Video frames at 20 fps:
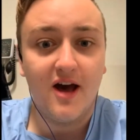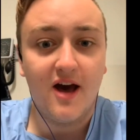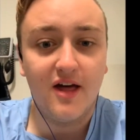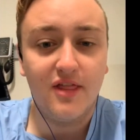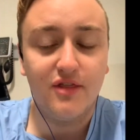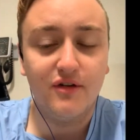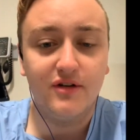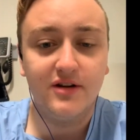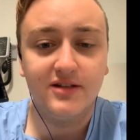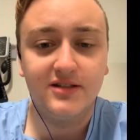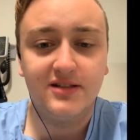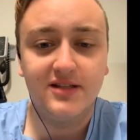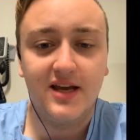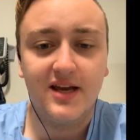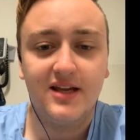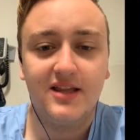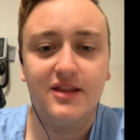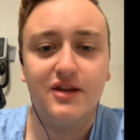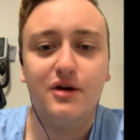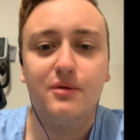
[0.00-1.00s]
thought I'd
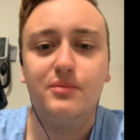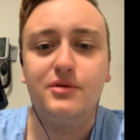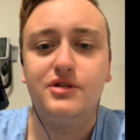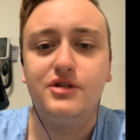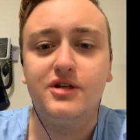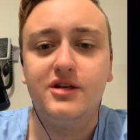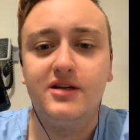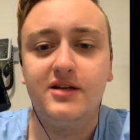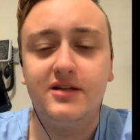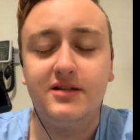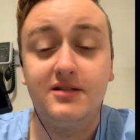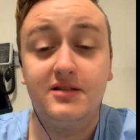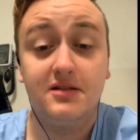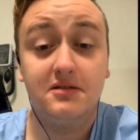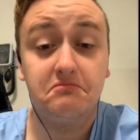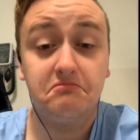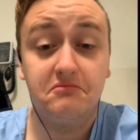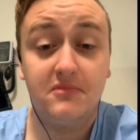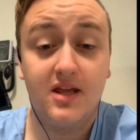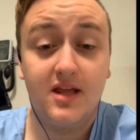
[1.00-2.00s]
take the opportunity to
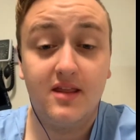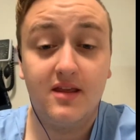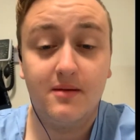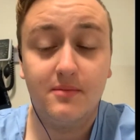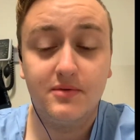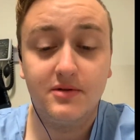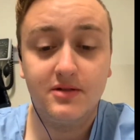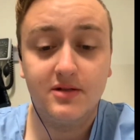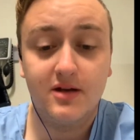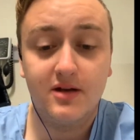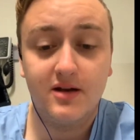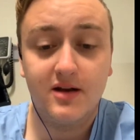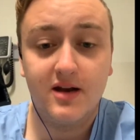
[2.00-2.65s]
get the episode